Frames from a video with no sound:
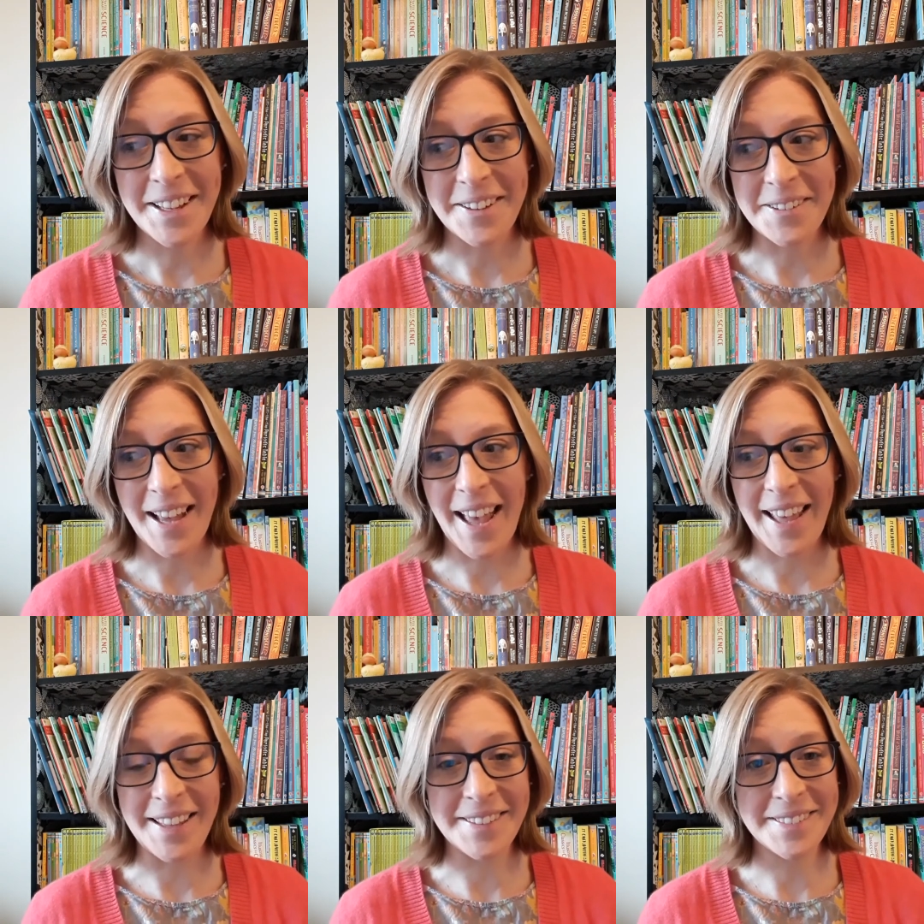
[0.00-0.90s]

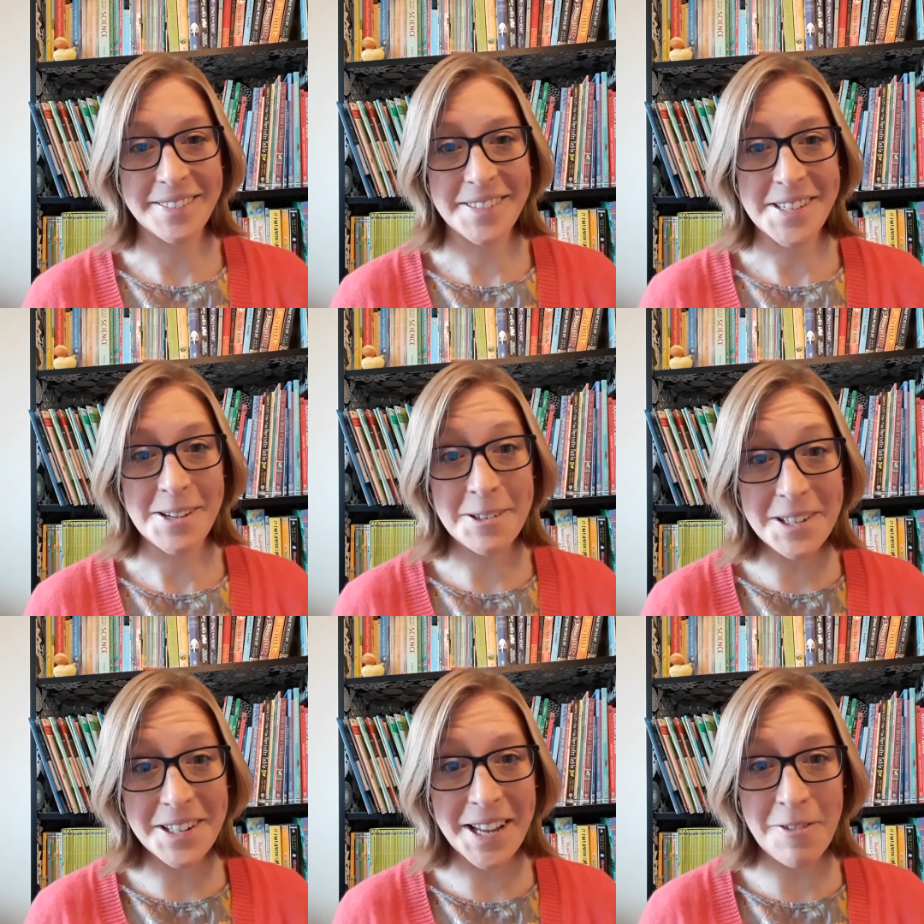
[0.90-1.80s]
Okay, so good
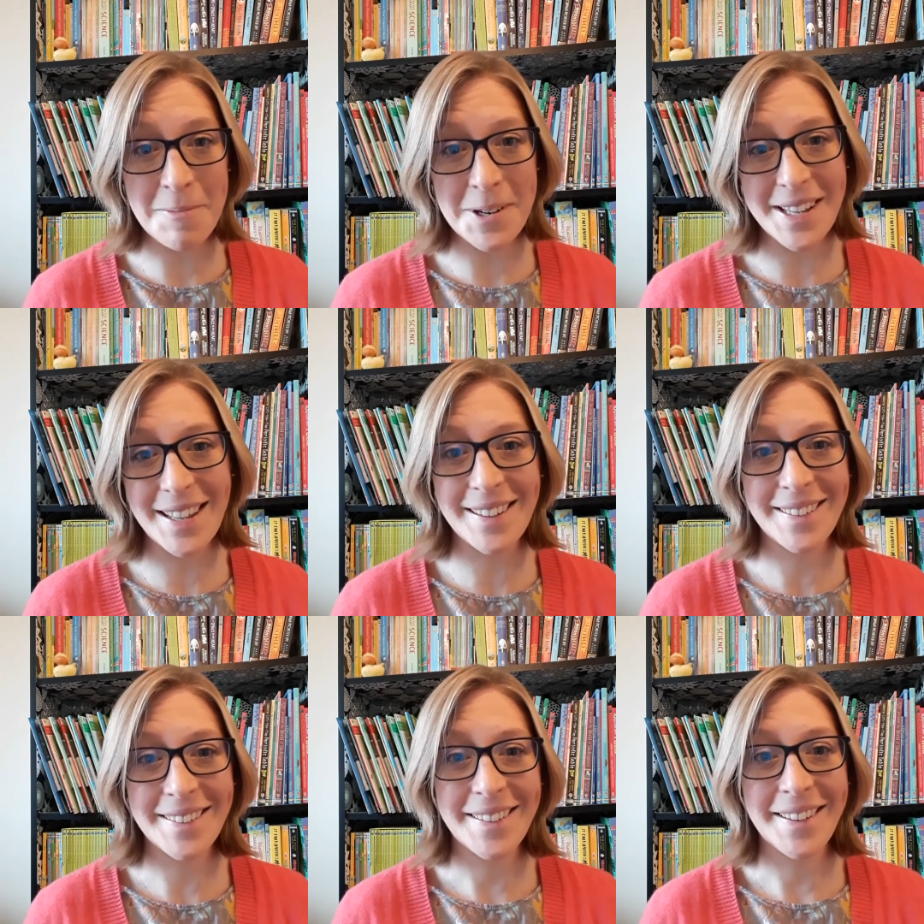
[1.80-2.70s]
luck, everybody.
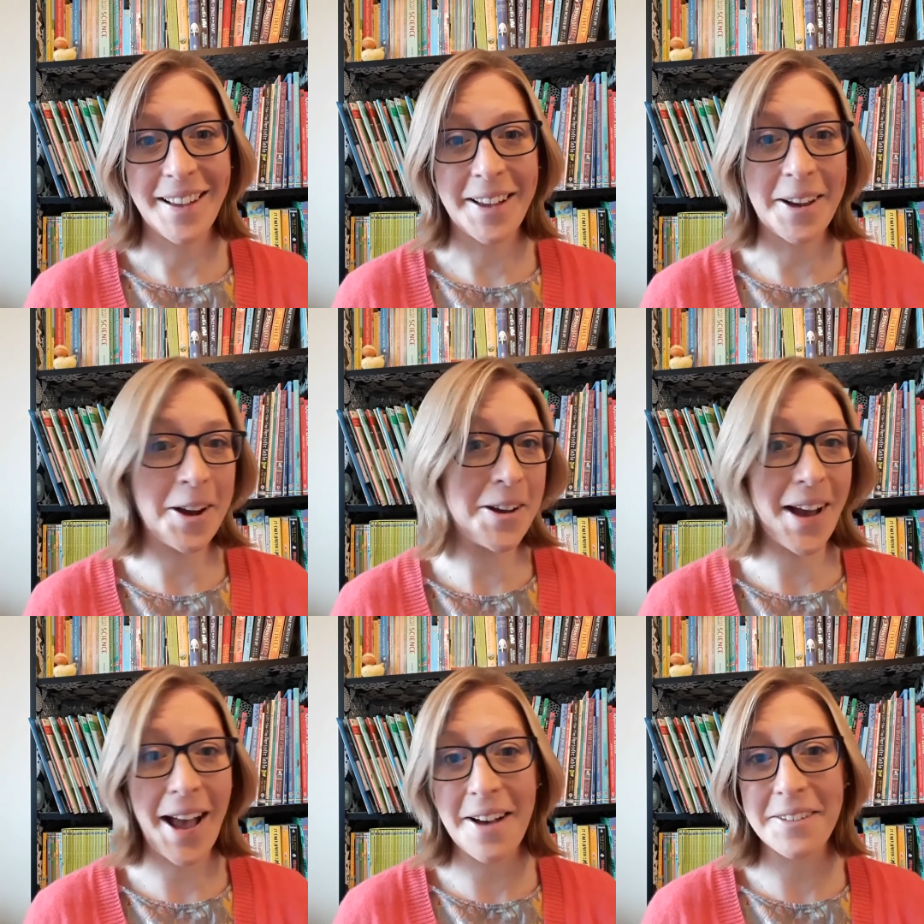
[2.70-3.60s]
And I hope you
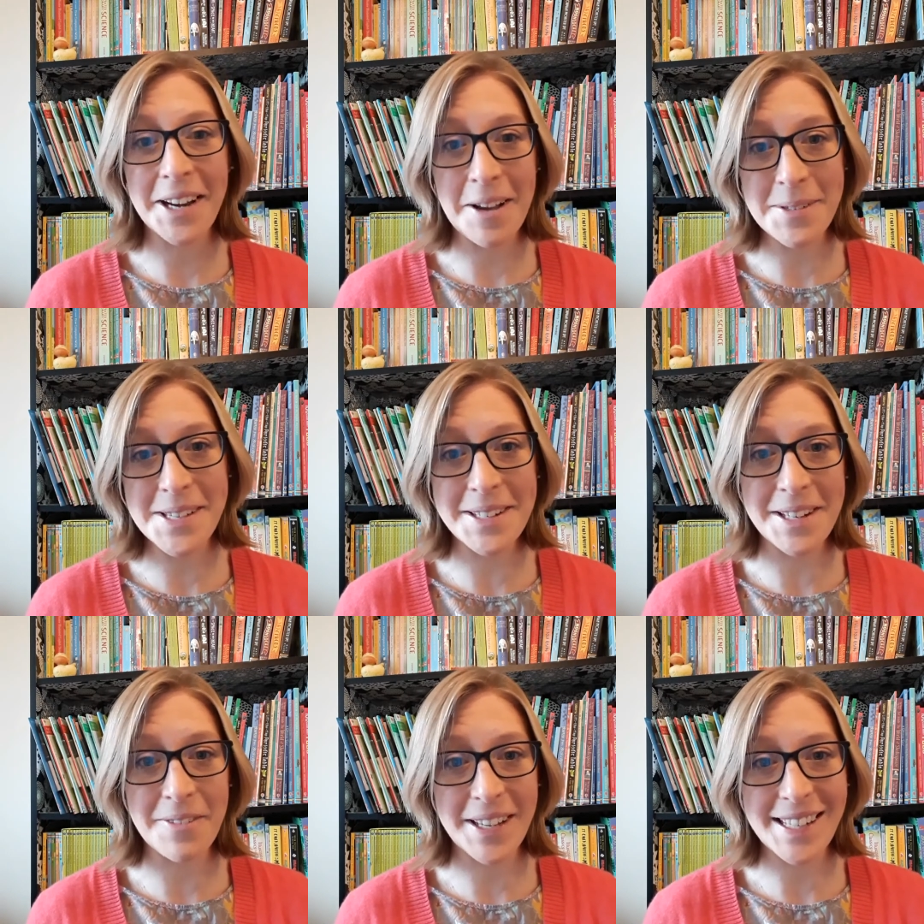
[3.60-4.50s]
have an absolutely
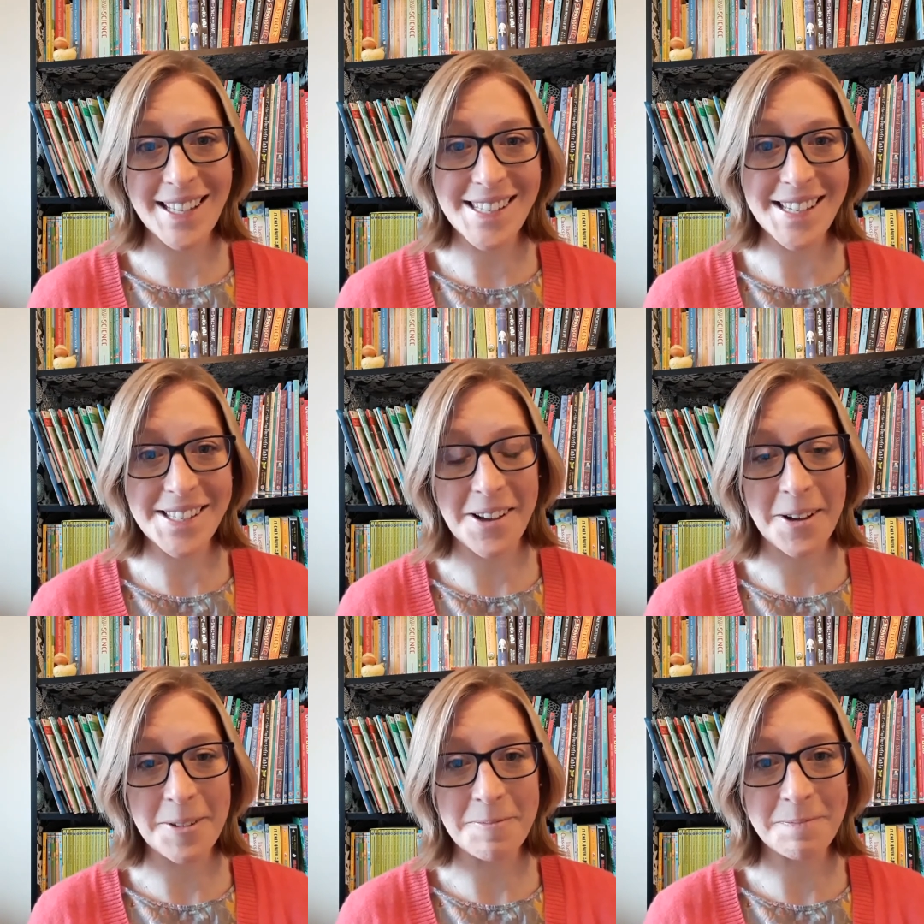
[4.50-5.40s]
fantastic
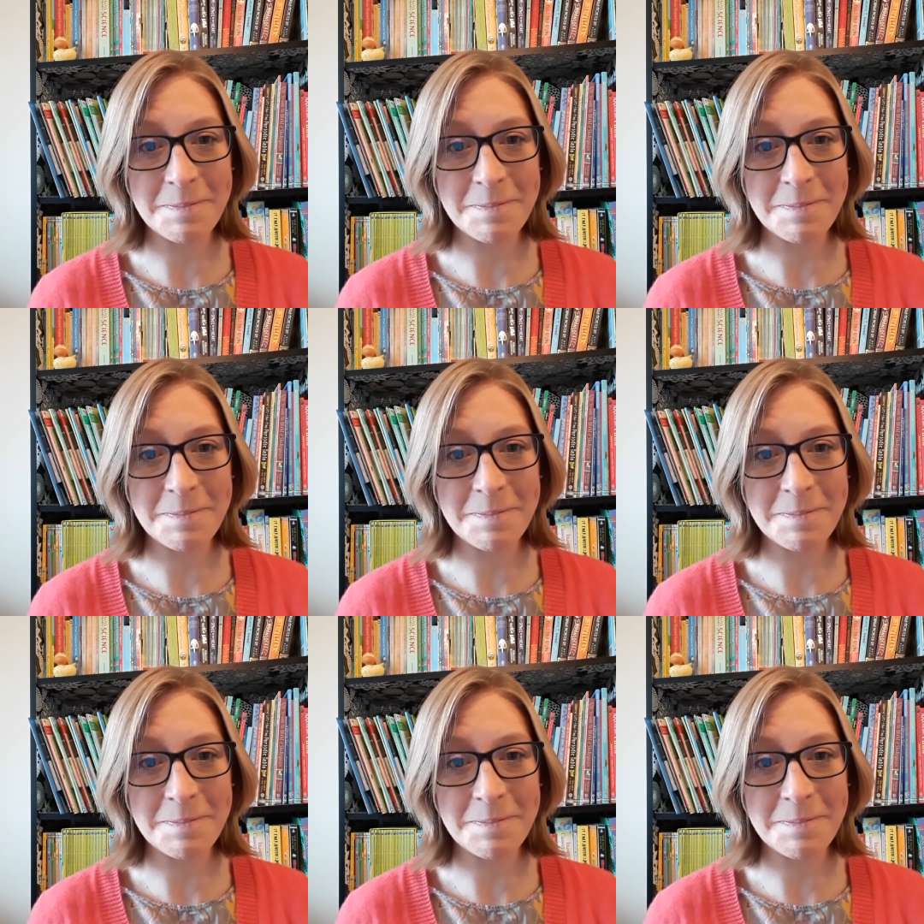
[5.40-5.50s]
time.